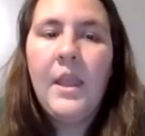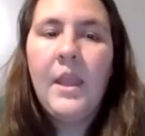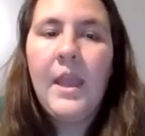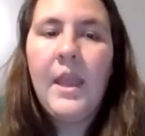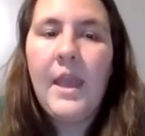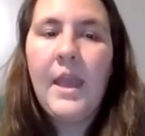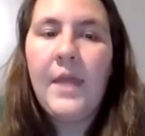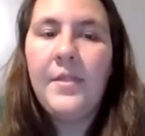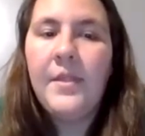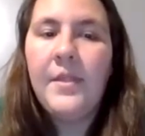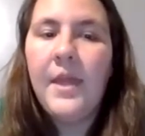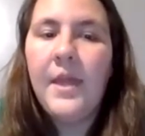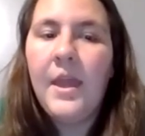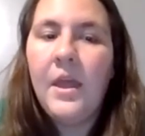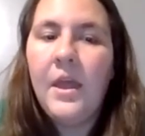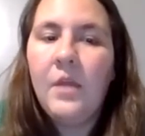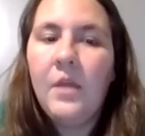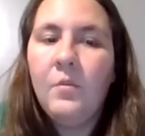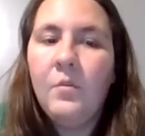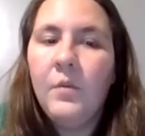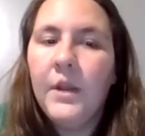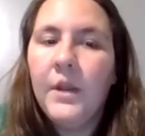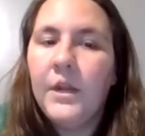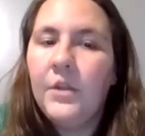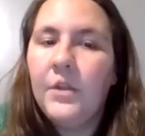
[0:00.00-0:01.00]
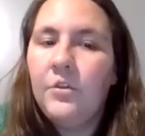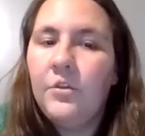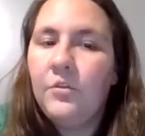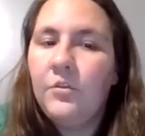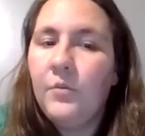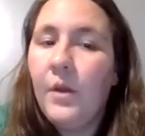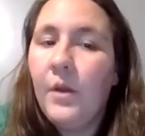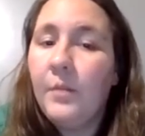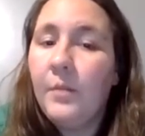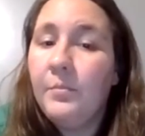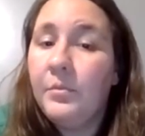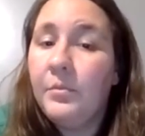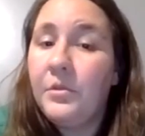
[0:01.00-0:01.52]
And then we're going to do
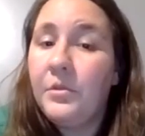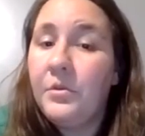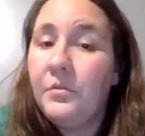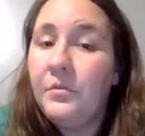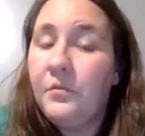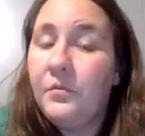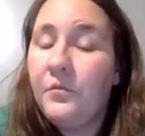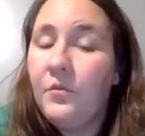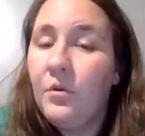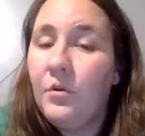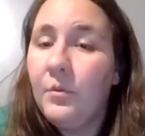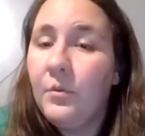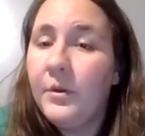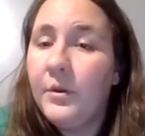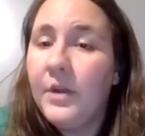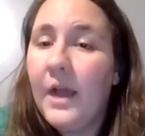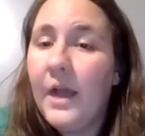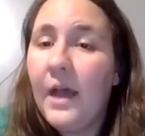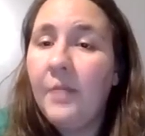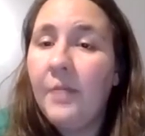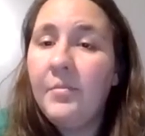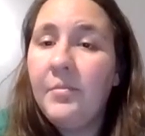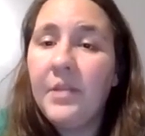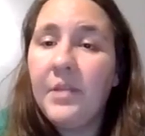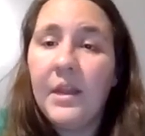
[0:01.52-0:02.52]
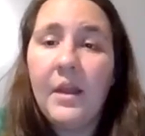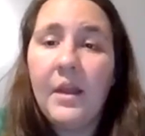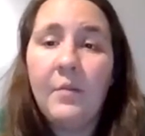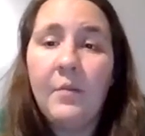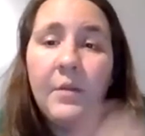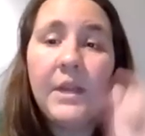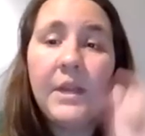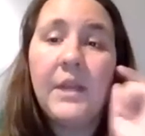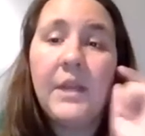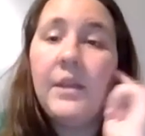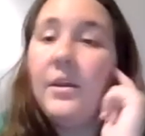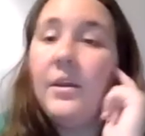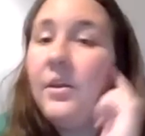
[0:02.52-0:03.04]
our blue forward hops. And I
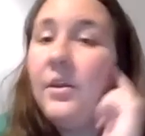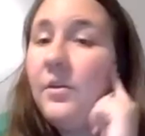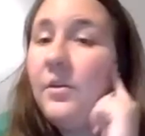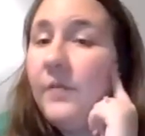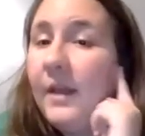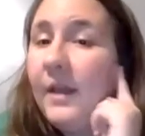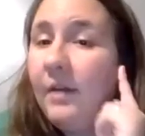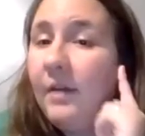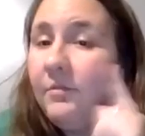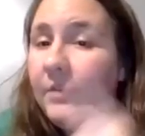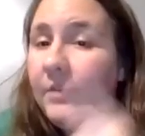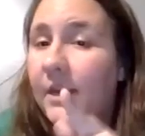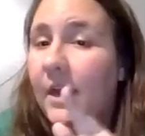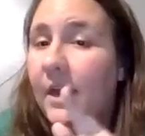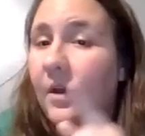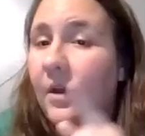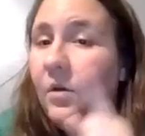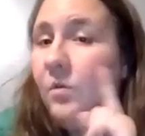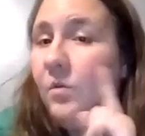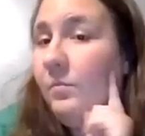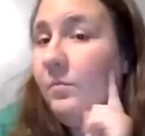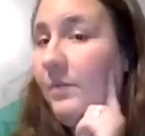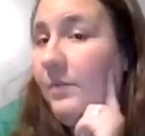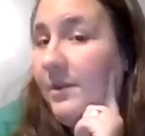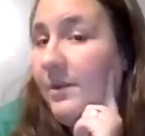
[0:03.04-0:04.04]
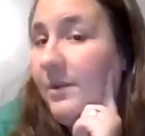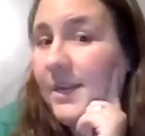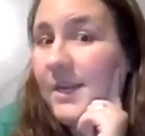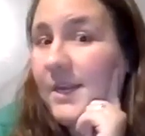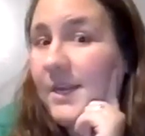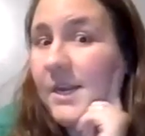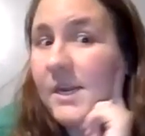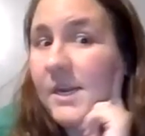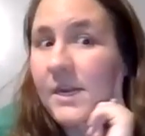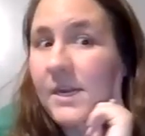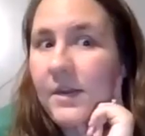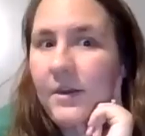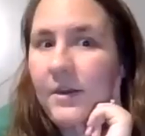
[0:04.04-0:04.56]
want to hear you counting at home because I
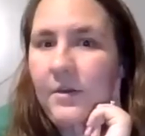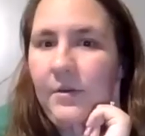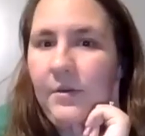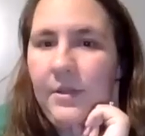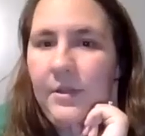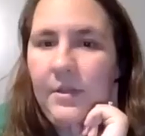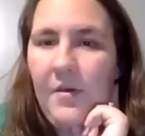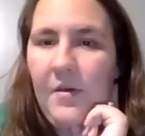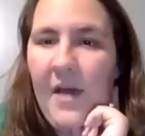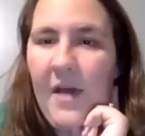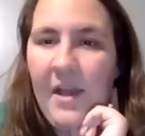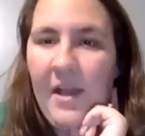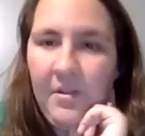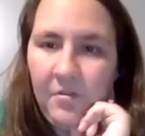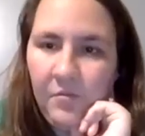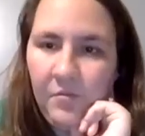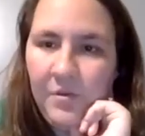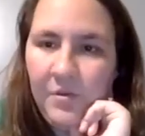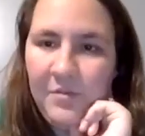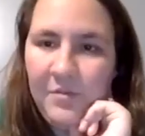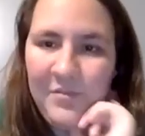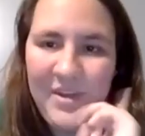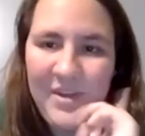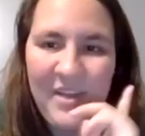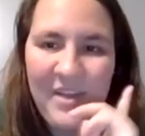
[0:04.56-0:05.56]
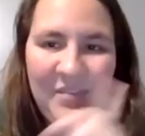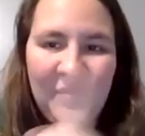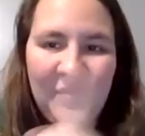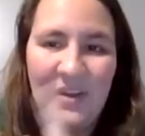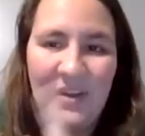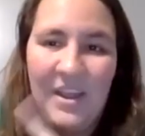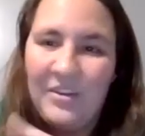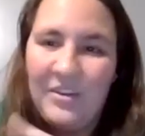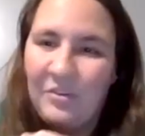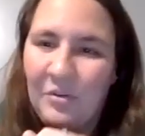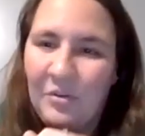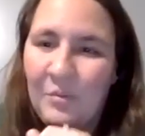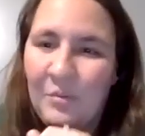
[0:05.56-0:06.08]
didn't hear you on the last one, but I
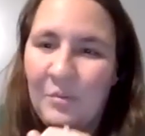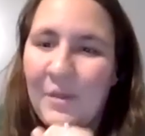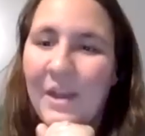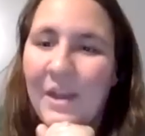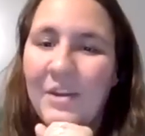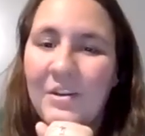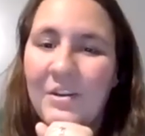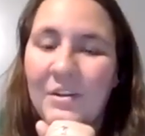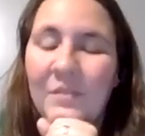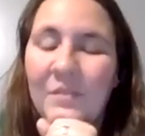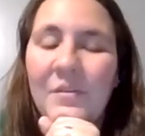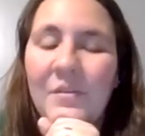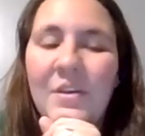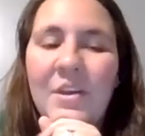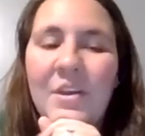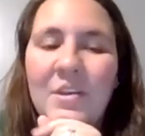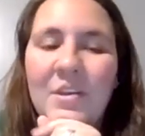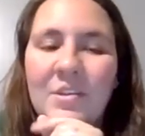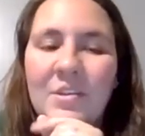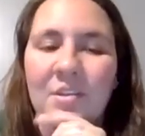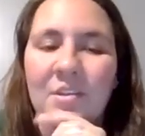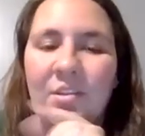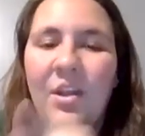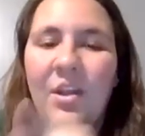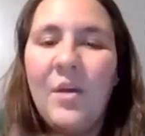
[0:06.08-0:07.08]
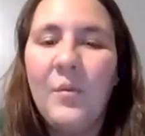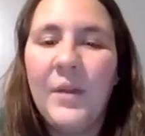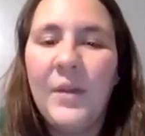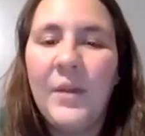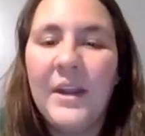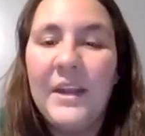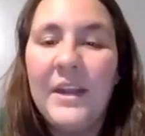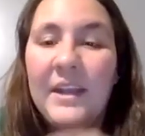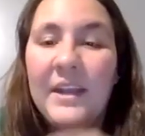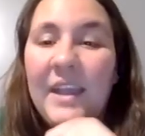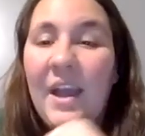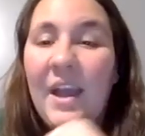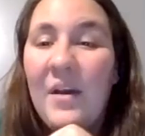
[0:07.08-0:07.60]
forgot to remind you. So we're
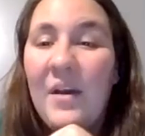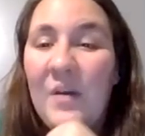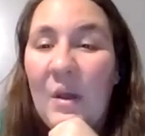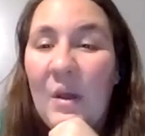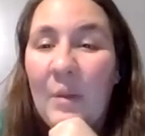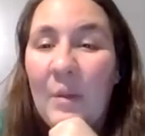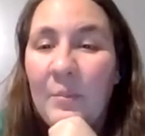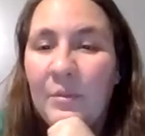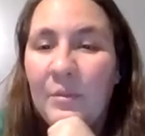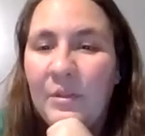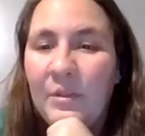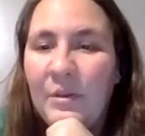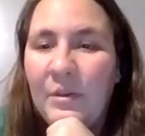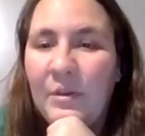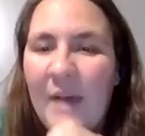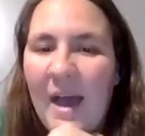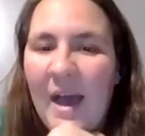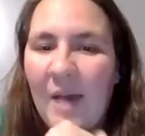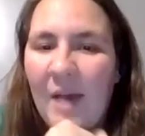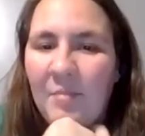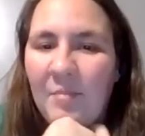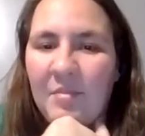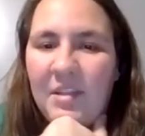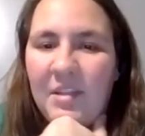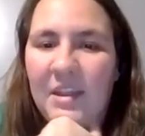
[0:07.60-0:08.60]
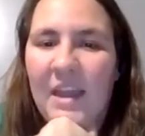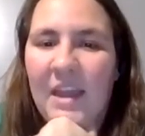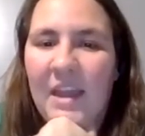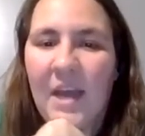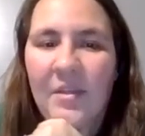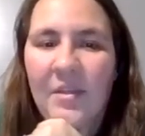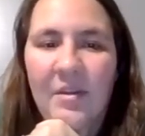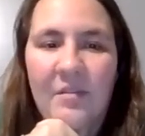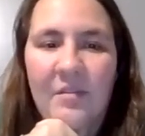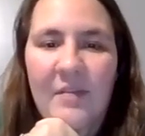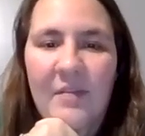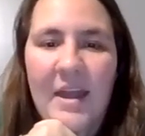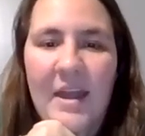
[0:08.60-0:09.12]
going to count our blue hops
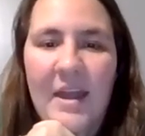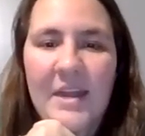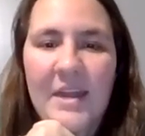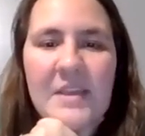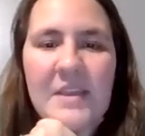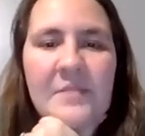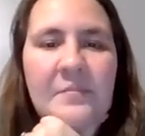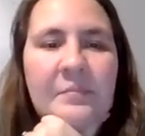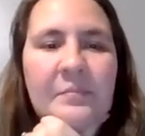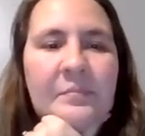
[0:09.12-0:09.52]
together. Ready?